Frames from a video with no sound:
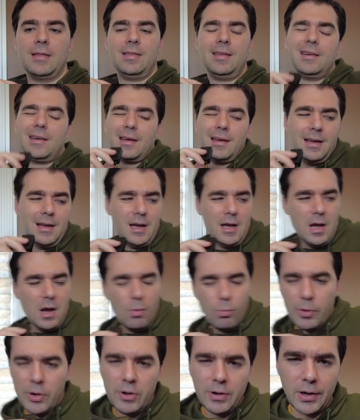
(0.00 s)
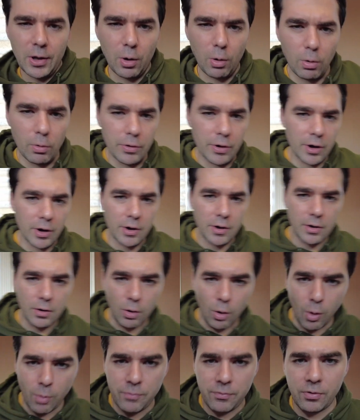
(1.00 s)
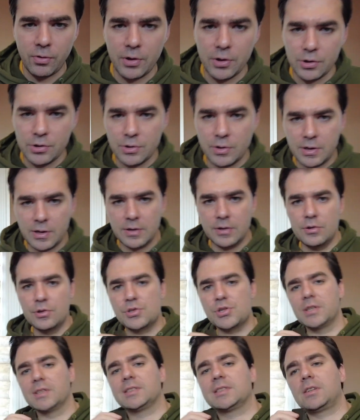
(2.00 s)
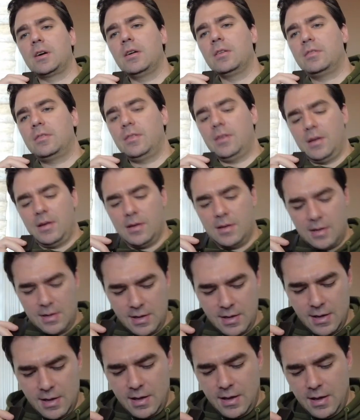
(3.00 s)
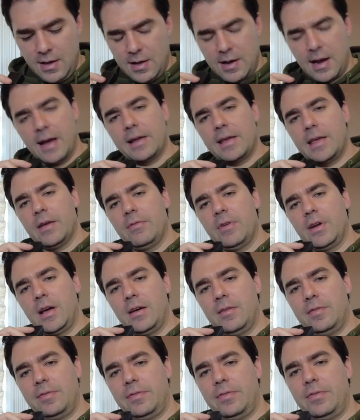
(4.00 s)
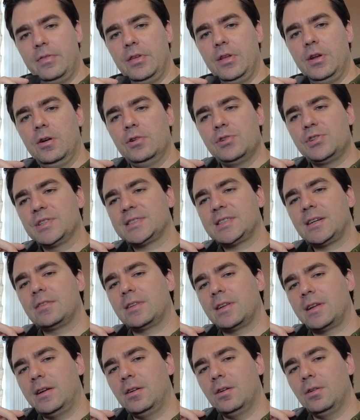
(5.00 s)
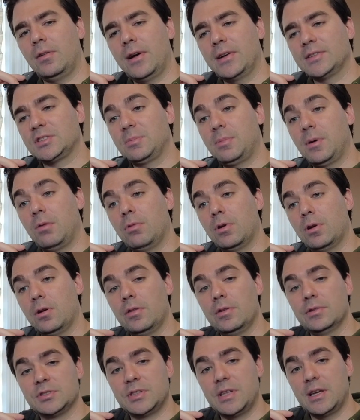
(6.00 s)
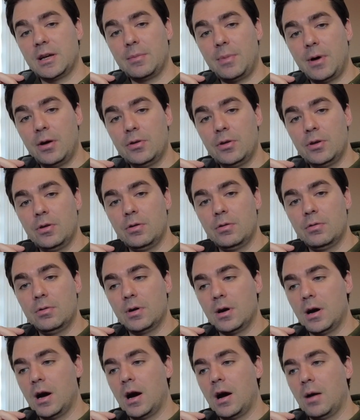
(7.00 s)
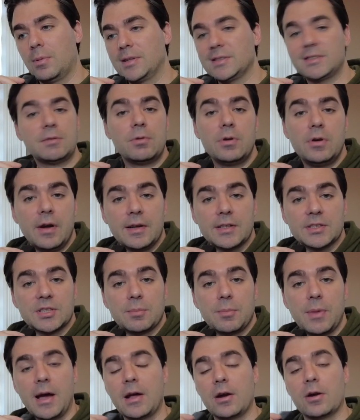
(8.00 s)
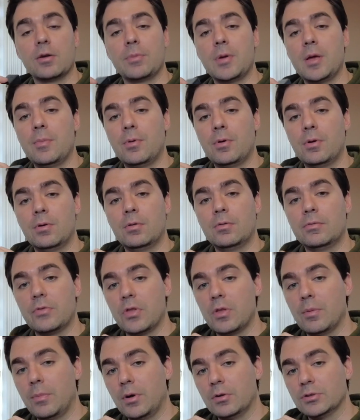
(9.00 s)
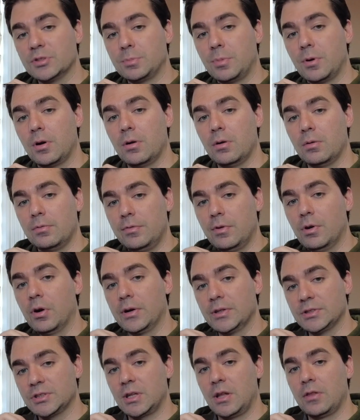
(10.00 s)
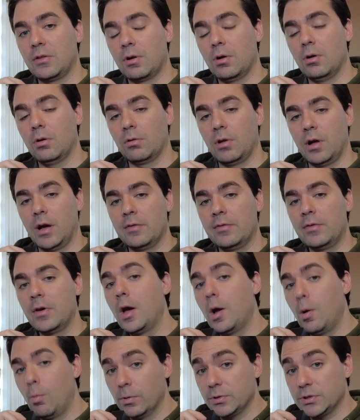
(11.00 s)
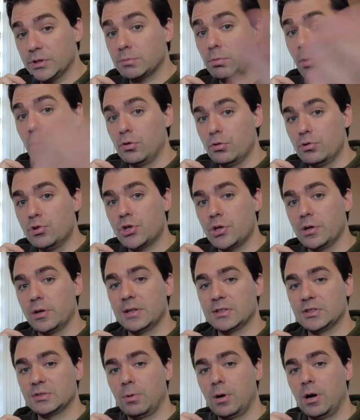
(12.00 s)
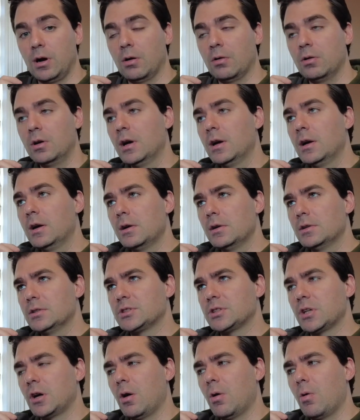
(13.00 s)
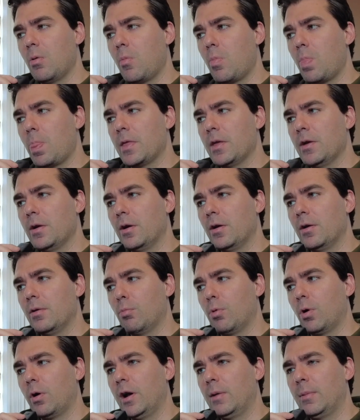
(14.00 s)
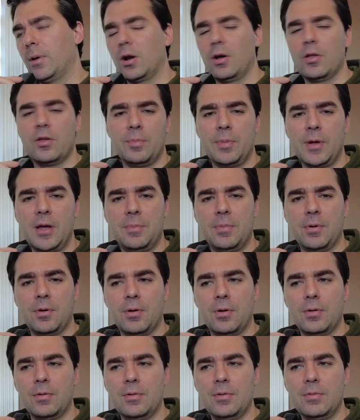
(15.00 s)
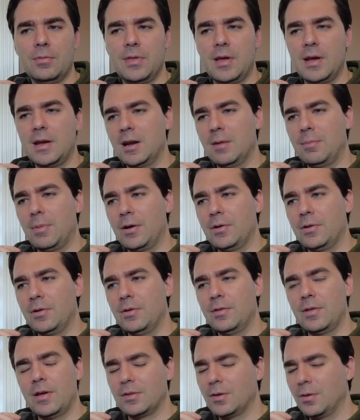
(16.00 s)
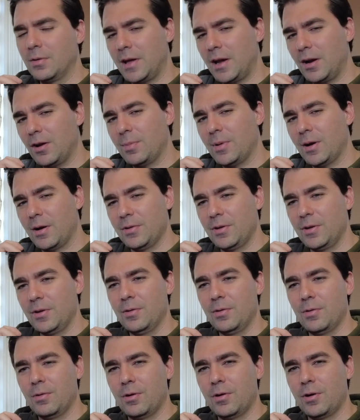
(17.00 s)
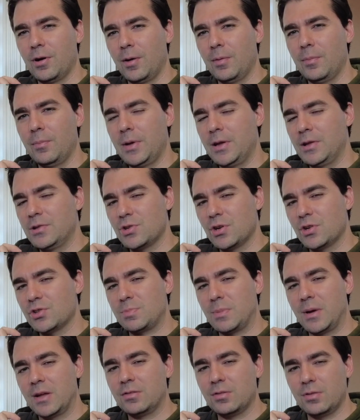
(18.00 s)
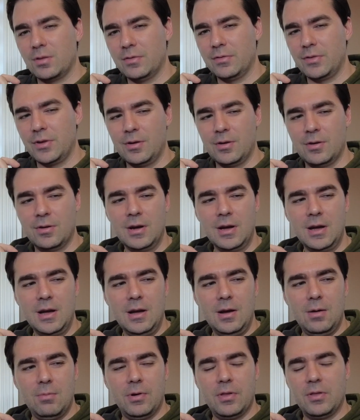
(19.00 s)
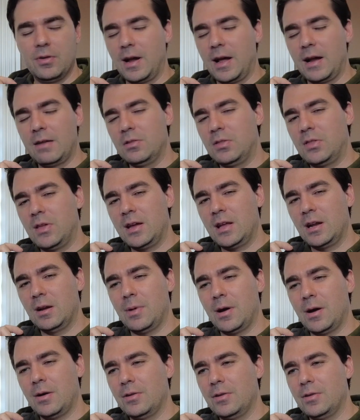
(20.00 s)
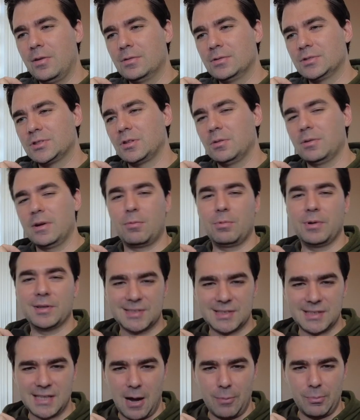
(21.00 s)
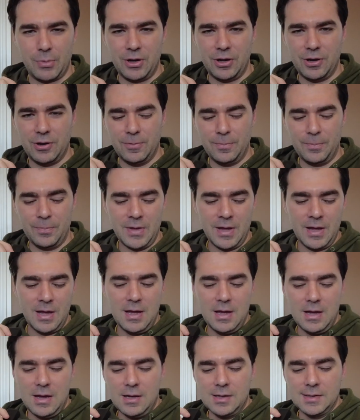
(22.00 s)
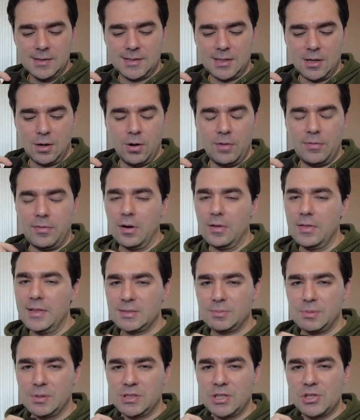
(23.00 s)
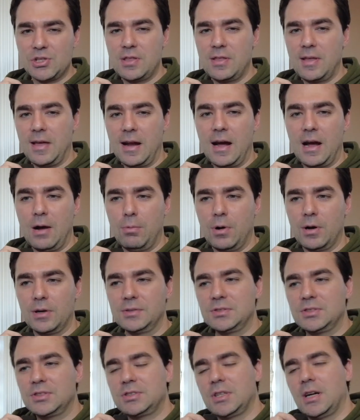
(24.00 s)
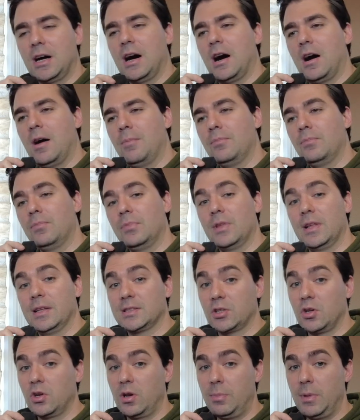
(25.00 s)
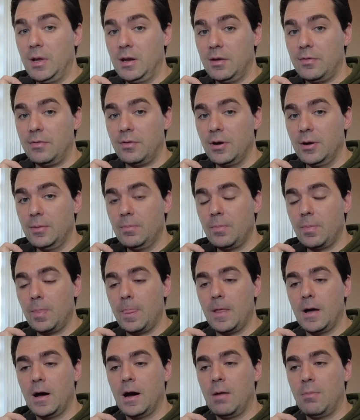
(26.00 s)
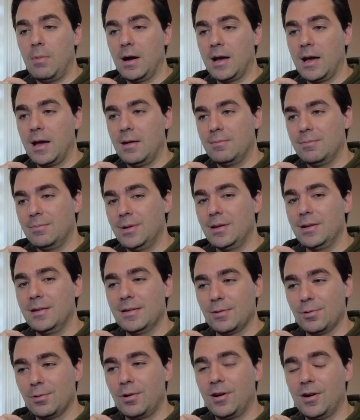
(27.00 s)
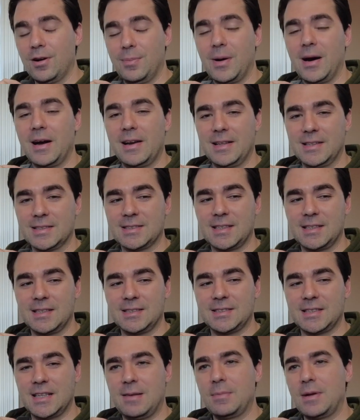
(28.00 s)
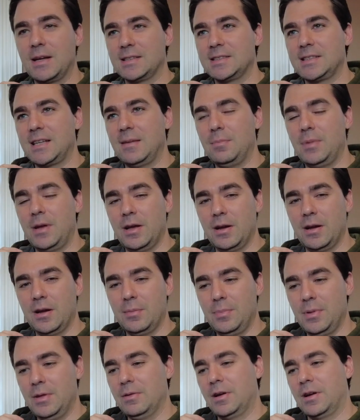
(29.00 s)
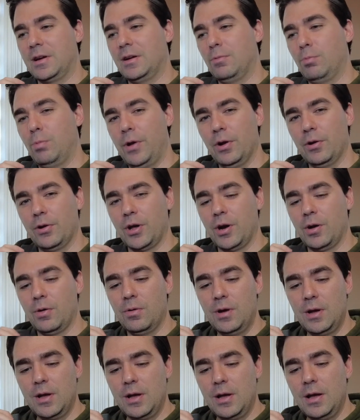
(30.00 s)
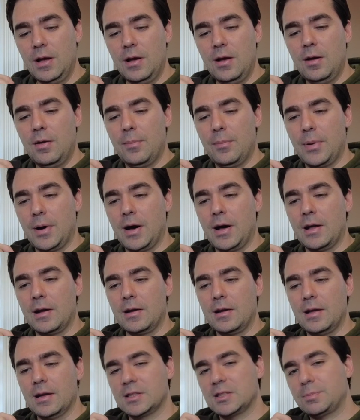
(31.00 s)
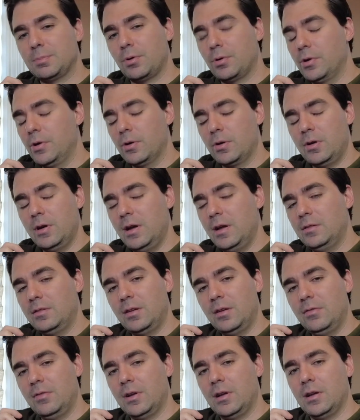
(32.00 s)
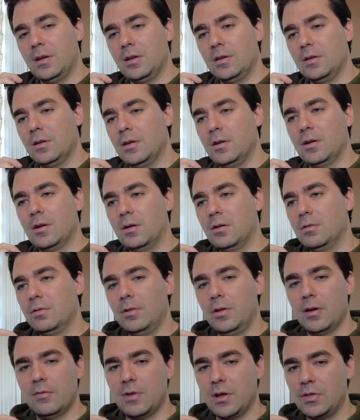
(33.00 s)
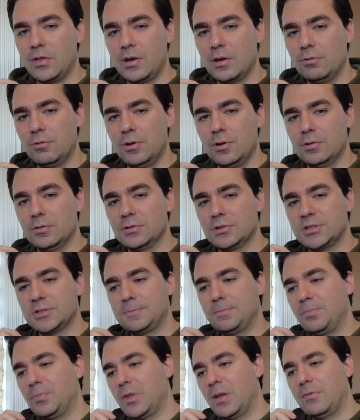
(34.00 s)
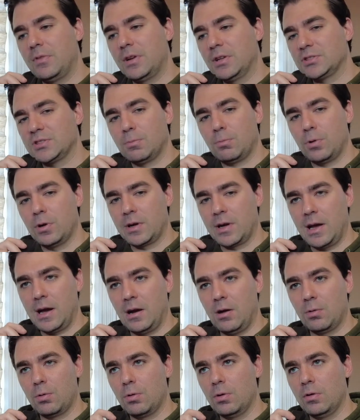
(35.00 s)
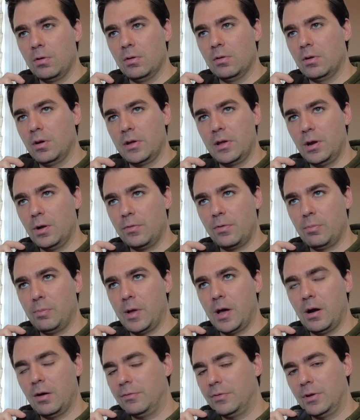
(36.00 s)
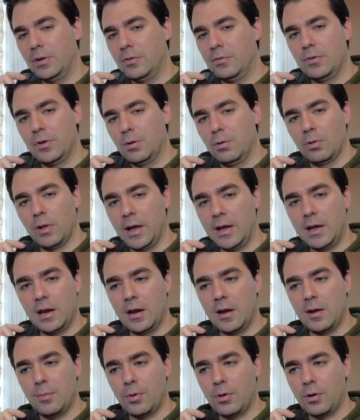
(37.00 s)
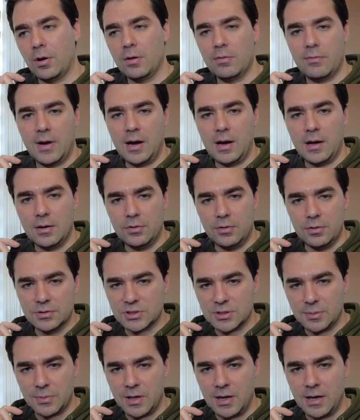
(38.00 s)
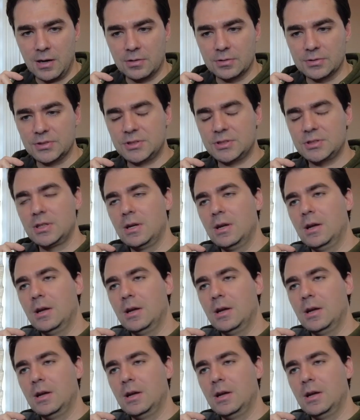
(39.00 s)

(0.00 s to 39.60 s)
think when you get older, hopefully you can you should start to not give an f. You know, you should start to care less about what others think about you because um, it really doesn't matter. People, for the most part, focused on their own life, which is what you should as well. So you're worried about other people thinking about you that don't care about you or being judgmental of you when they're not even thinking about you. So like, what's stopping you? So if you're in this position that I was, um, it's good to be different. Uh, again, be a law-abiding citizen. I'm not saying be be like a weirdo, but explore your creativity. You know, you have nothing to lose. If it doesn't work out, or a year from now, if it, if you don't like it anymore, fine, do something else.